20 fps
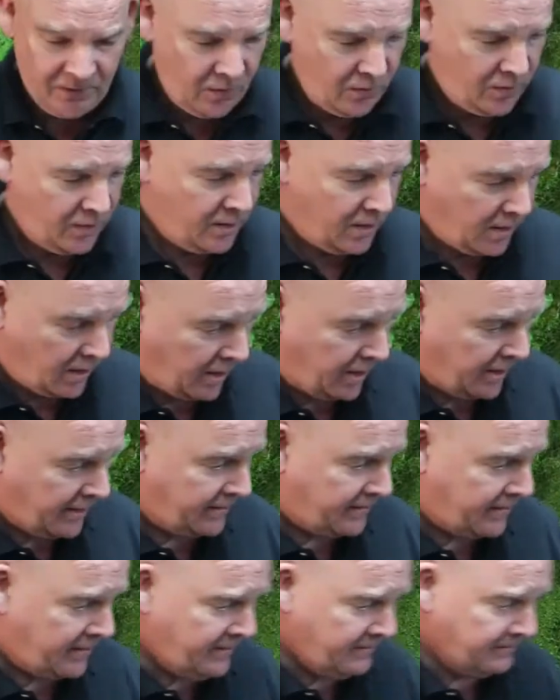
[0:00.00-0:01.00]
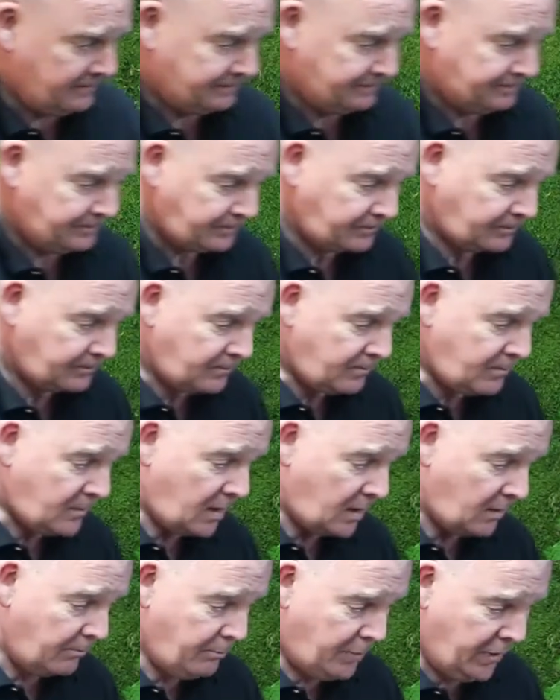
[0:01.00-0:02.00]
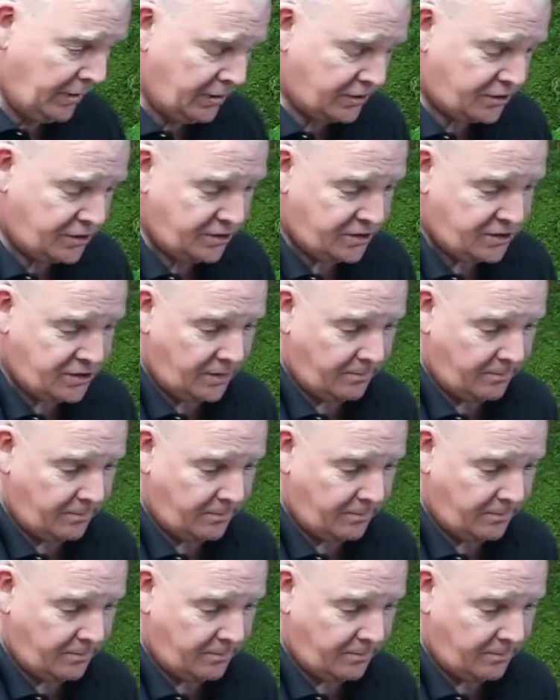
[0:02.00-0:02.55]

You can either purchase